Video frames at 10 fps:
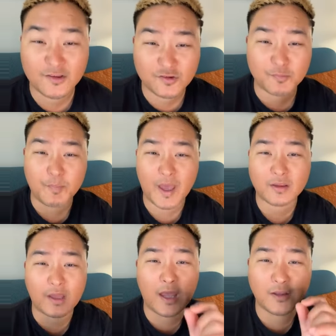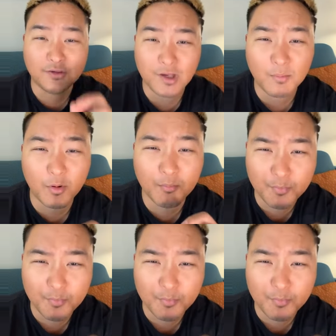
expect a double